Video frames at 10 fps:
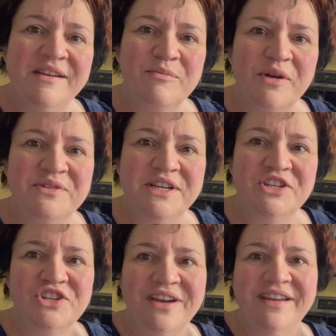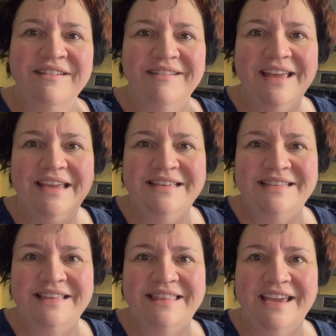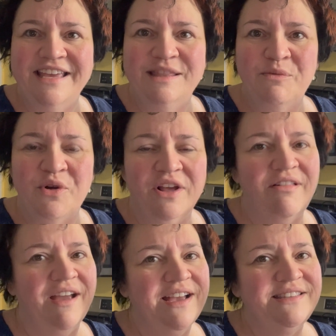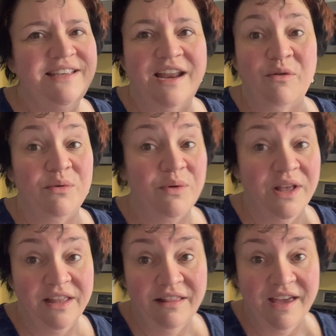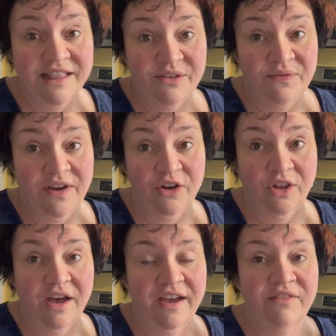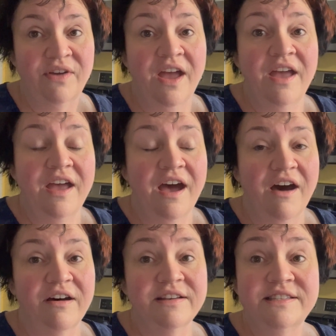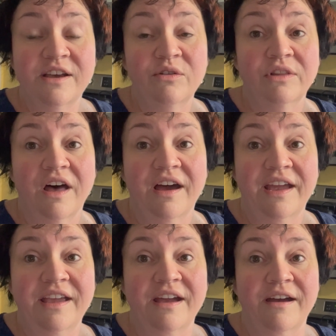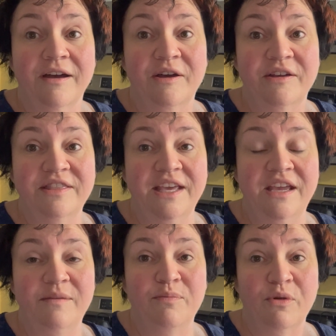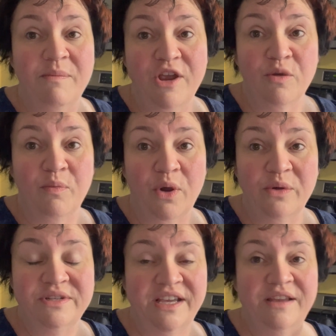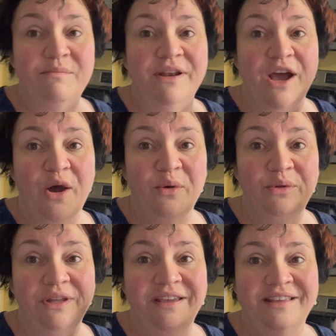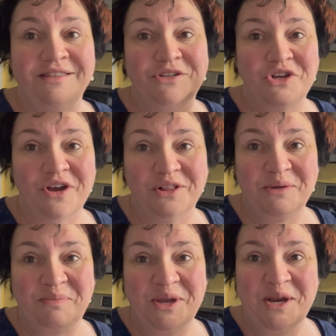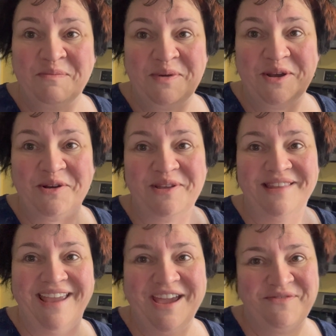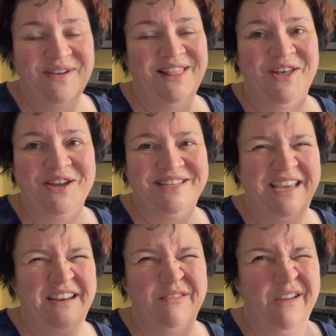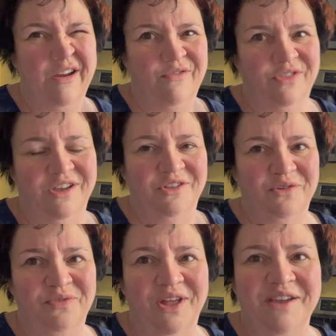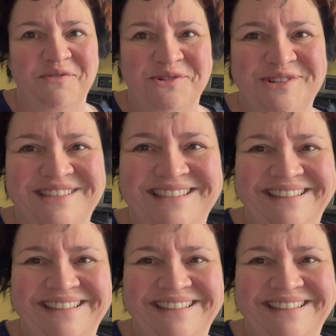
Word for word: Protein shake, easy thing in the morning. Like I said, I really like the Fairlife. I also like uh, the Premier Protein, but only in the chocolate peanut butter and the cafe latte. I don't care for the other flavors.